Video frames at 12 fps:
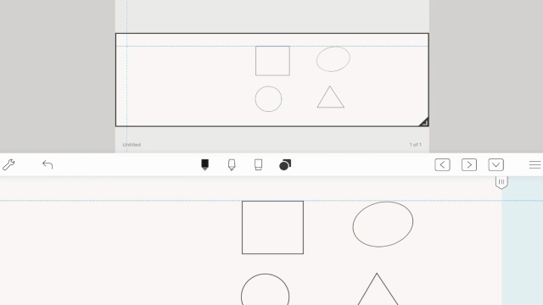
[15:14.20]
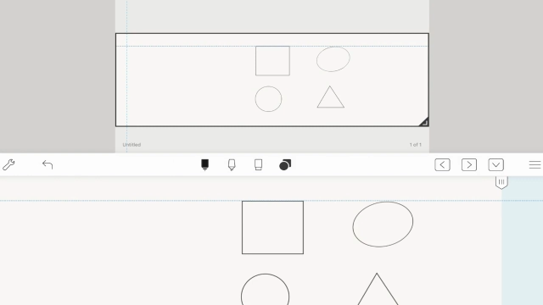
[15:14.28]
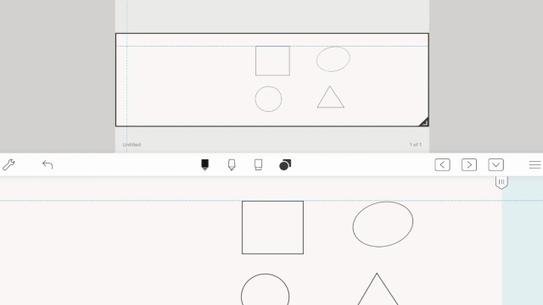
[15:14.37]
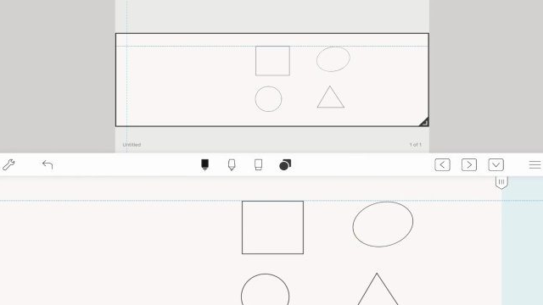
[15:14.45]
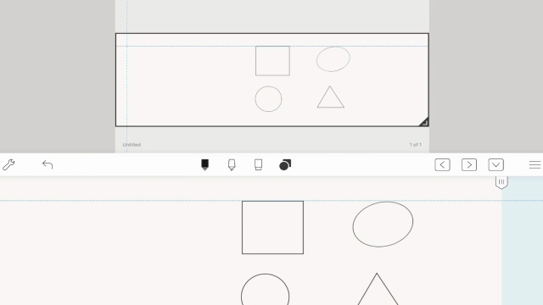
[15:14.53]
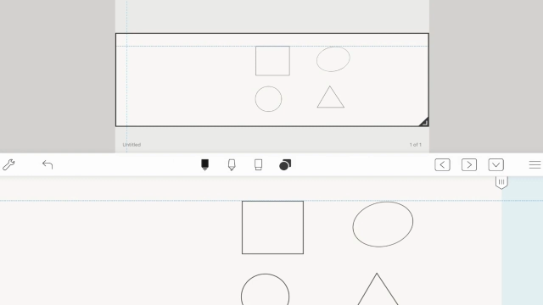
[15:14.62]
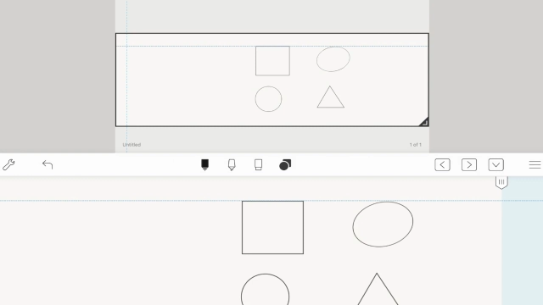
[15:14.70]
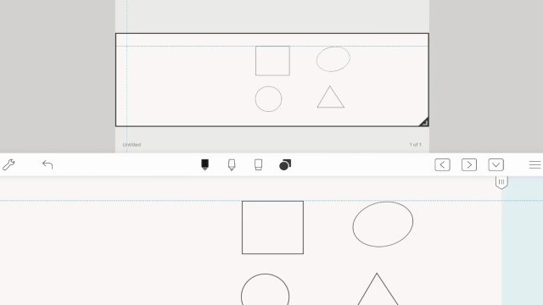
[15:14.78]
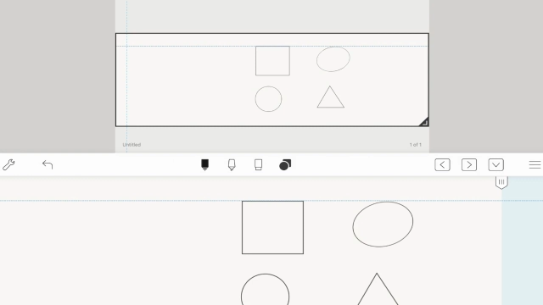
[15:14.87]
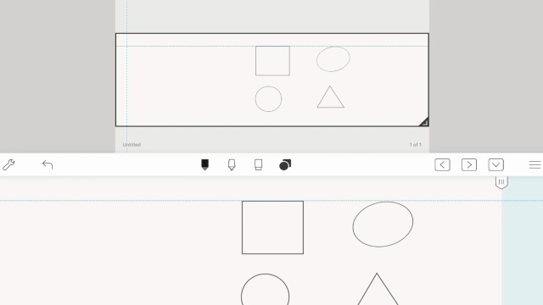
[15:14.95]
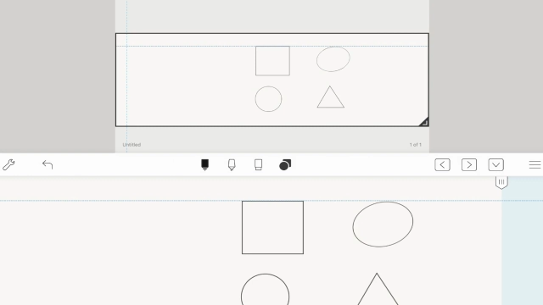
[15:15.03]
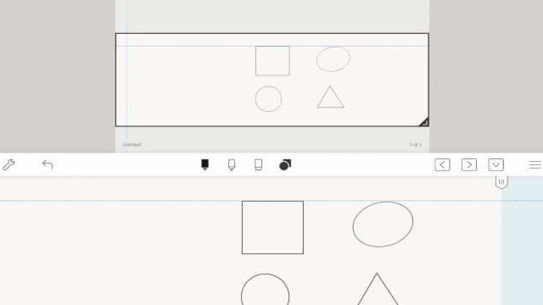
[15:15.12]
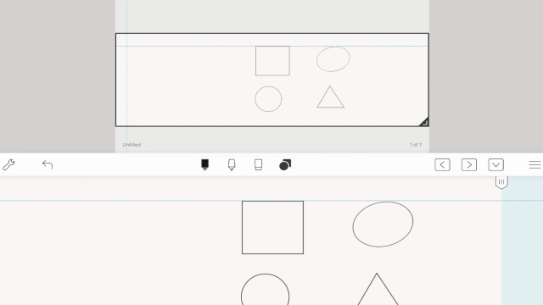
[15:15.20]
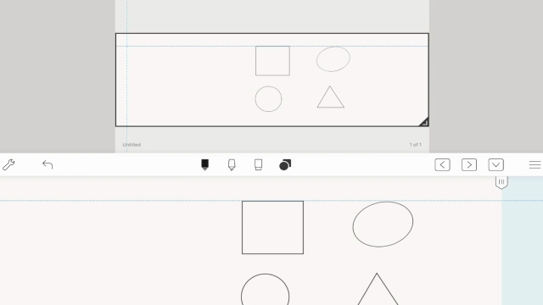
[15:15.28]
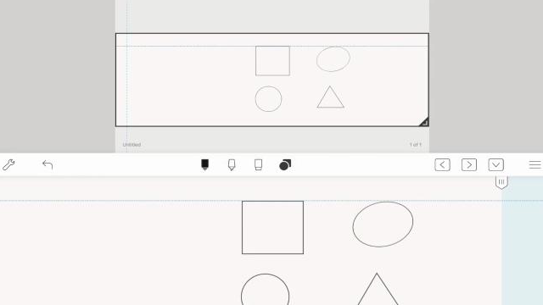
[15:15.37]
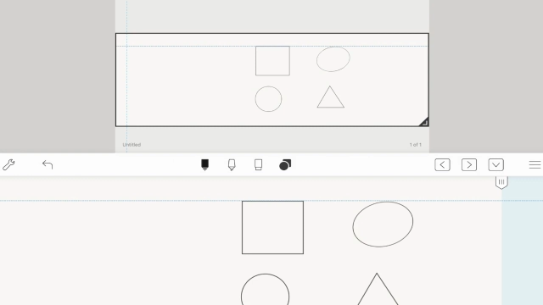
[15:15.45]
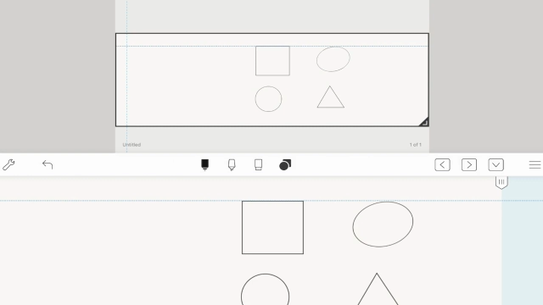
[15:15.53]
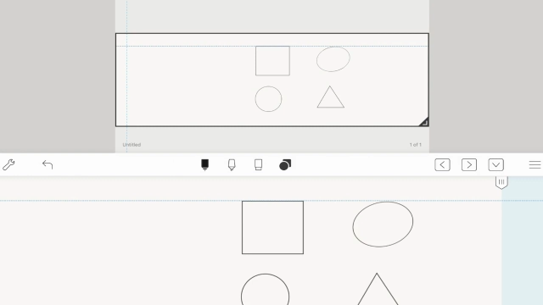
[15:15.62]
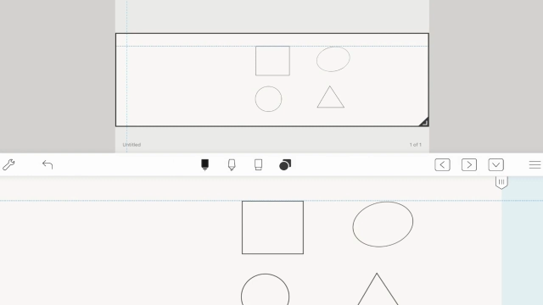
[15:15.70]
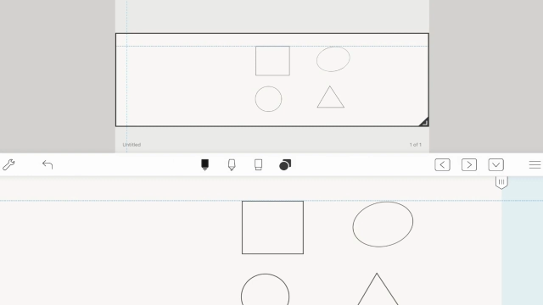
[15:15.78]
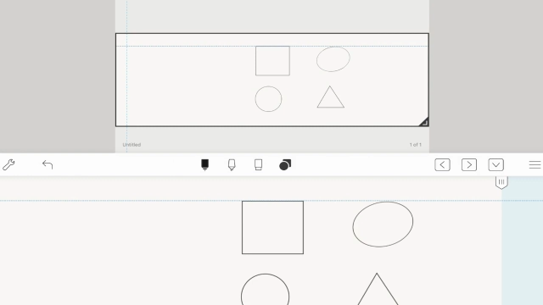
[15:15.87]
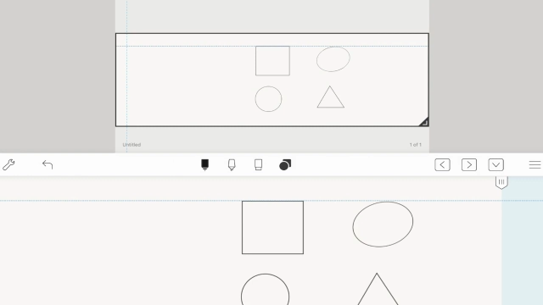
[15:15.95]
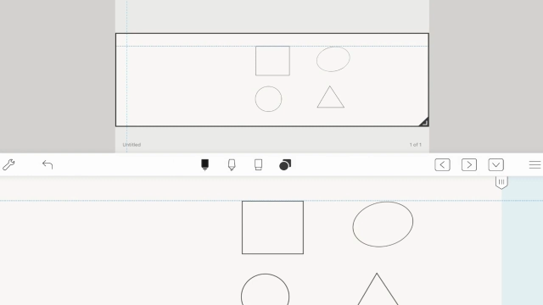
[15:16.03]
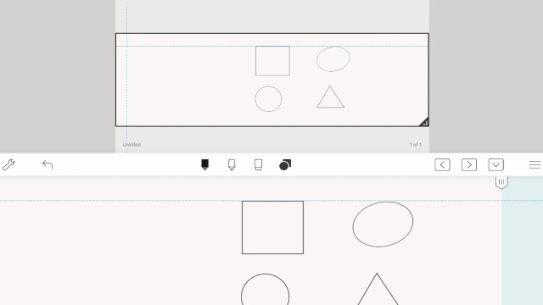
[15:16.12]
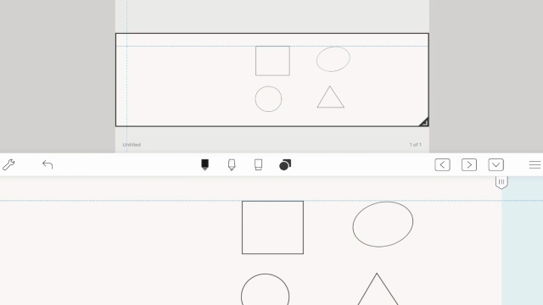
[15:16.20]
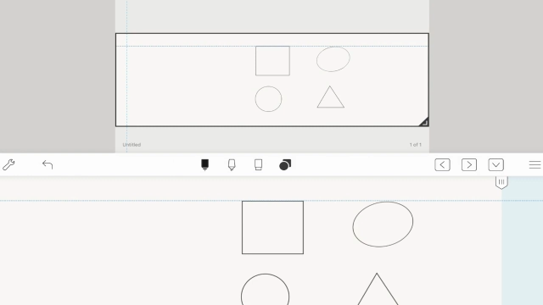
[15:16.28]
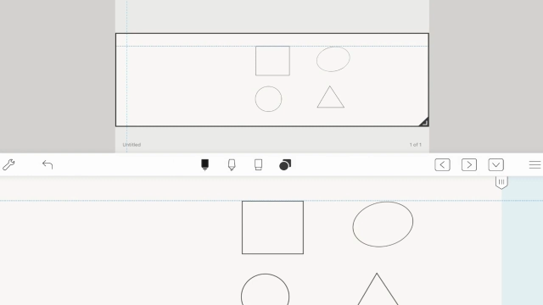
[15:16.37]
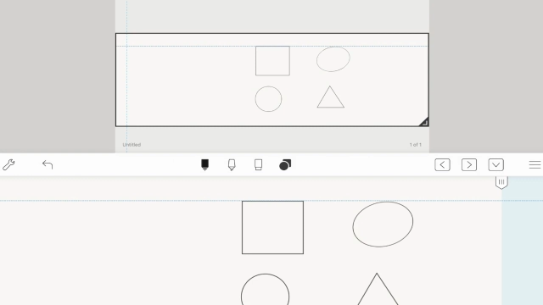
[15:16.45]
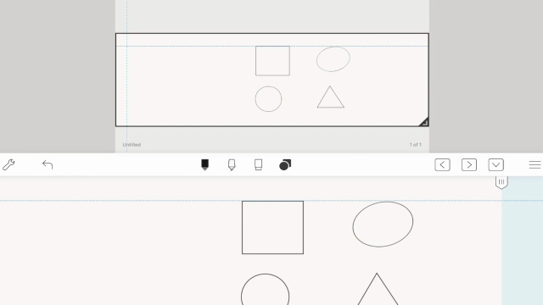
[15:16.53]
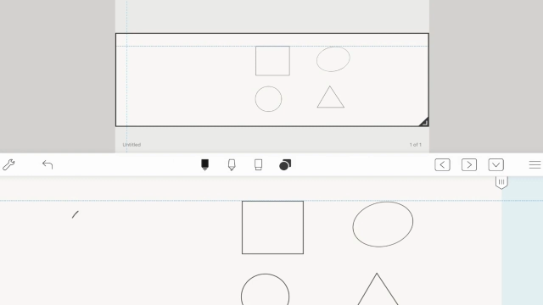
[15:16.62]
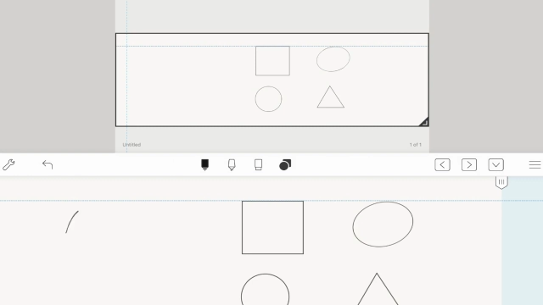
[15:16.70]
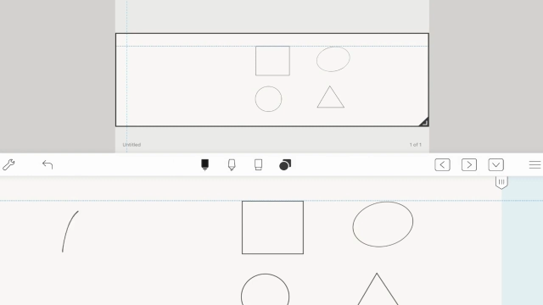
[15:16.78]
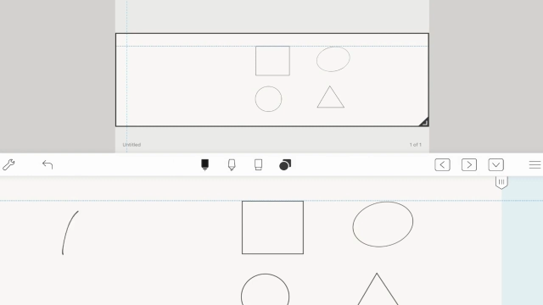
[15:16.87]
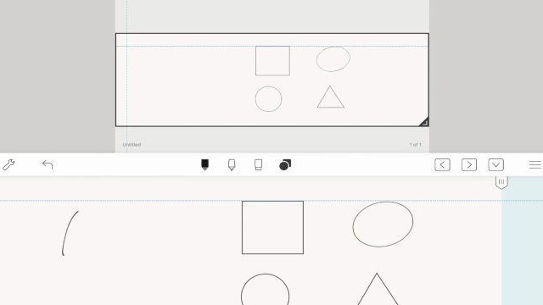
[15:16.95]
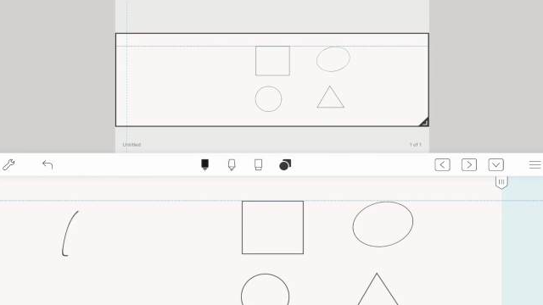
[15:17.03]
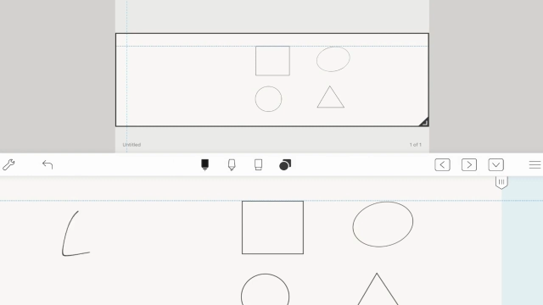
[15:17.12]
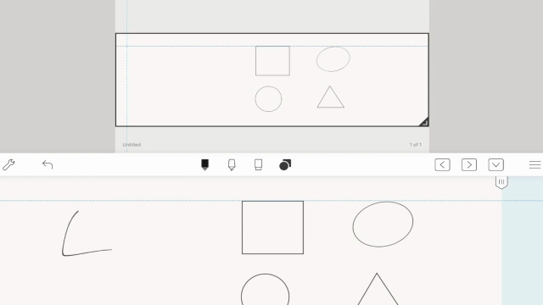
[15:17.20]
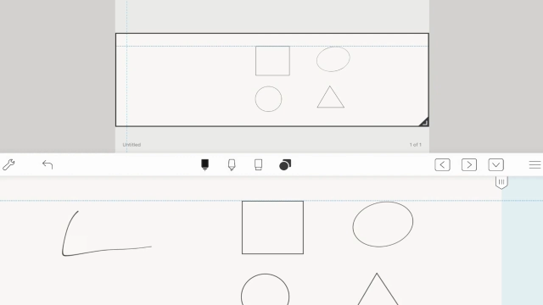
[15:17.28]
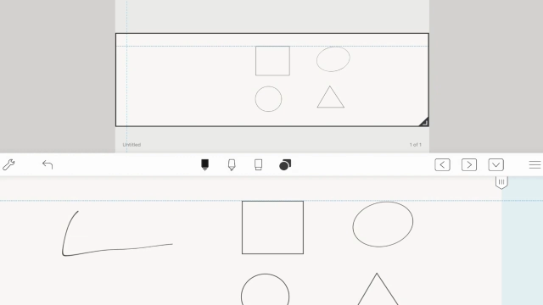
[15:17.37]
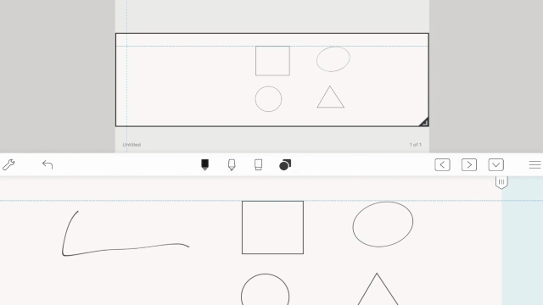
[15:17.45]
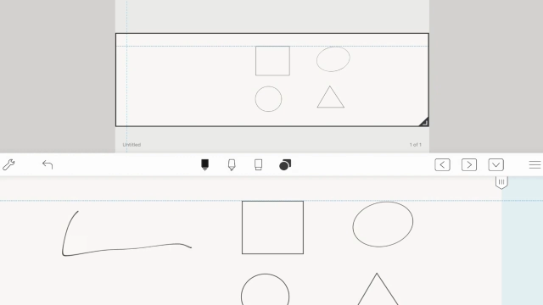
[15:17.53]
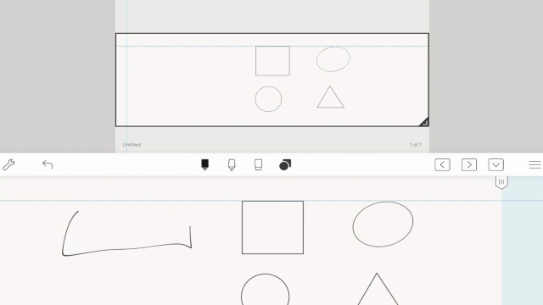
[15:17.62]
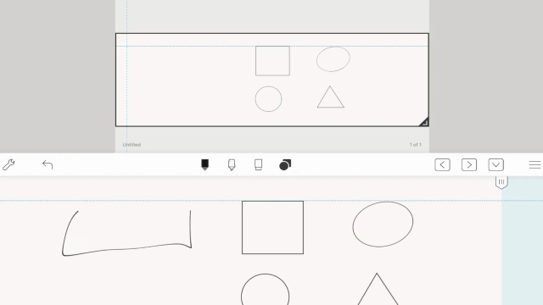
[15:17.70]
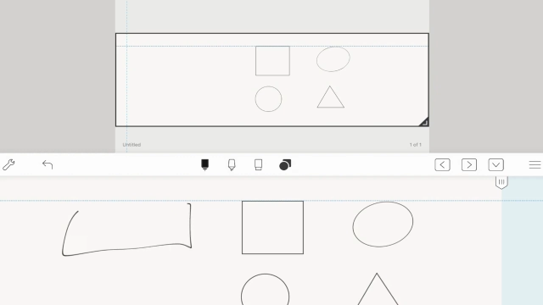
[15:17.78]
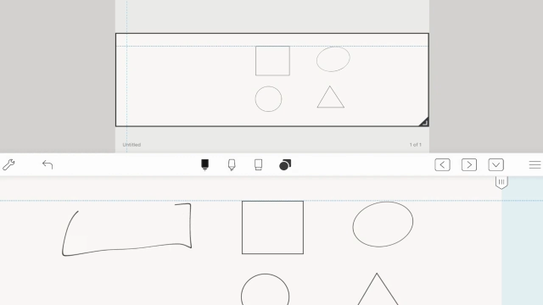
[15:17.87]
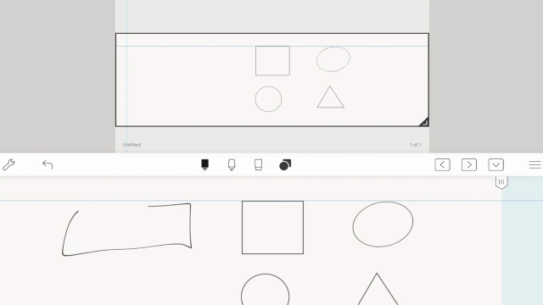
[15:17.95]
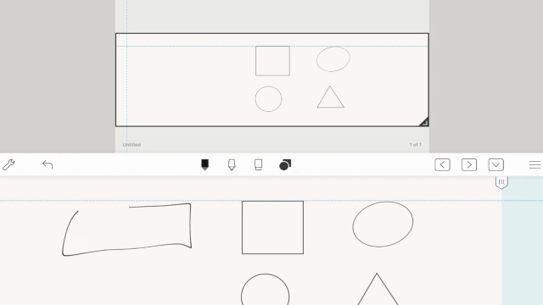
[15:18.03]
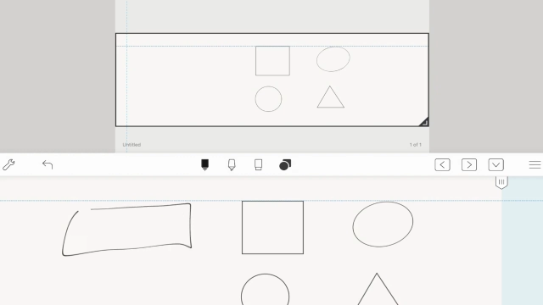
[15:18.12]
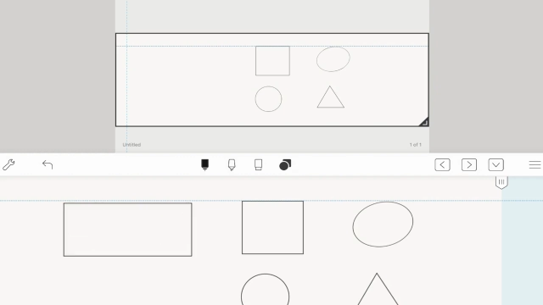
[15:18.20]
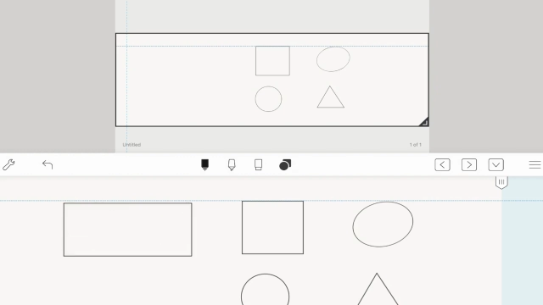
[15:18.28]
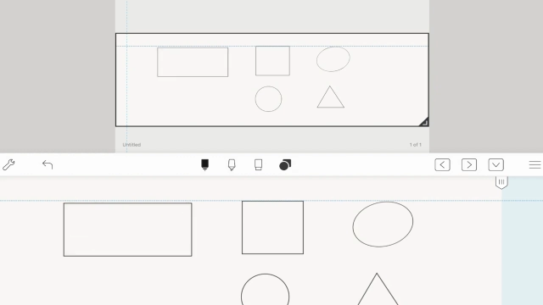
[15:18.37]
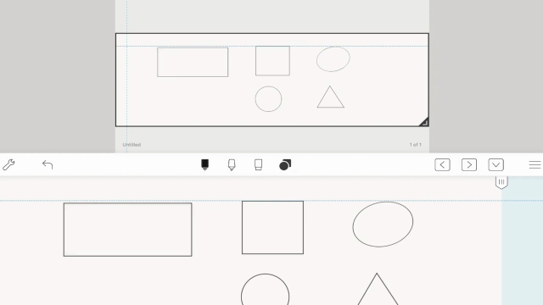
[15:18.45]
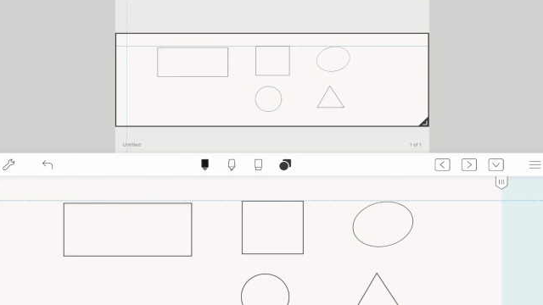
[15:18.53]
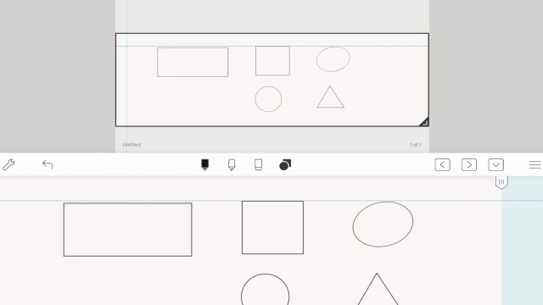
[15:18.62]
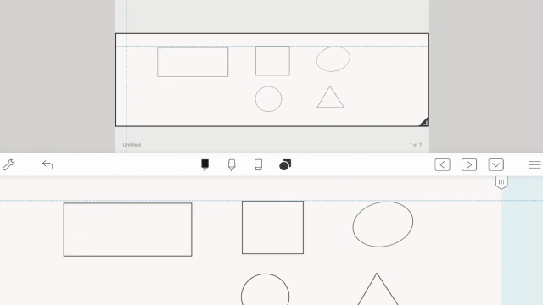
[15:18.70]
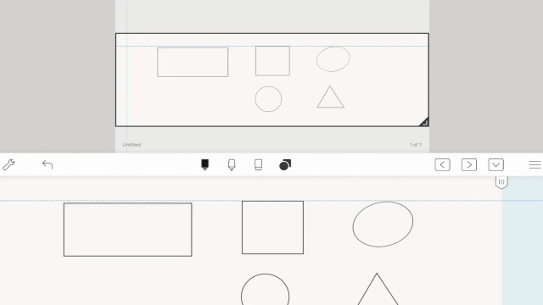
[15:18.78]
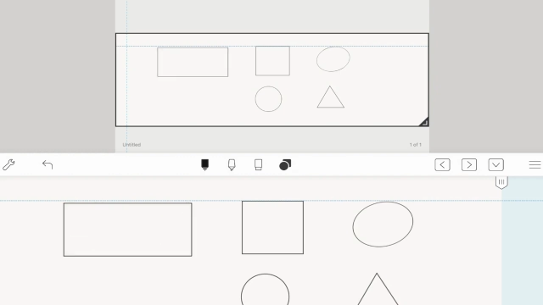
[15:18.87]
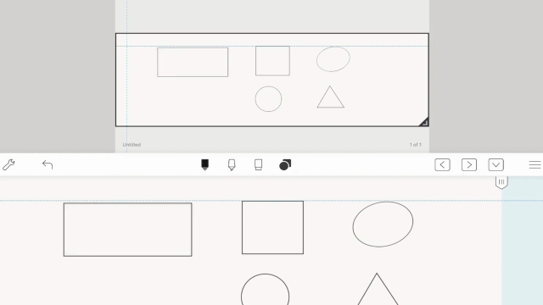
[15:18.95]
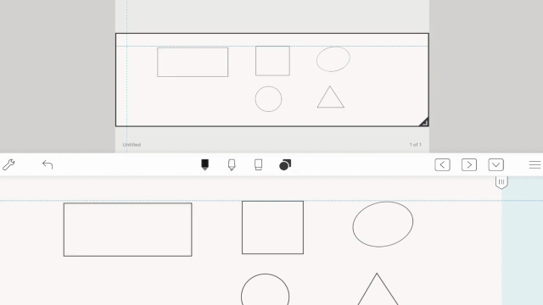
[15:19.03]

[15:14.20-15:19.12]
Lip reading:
(no speaker visible)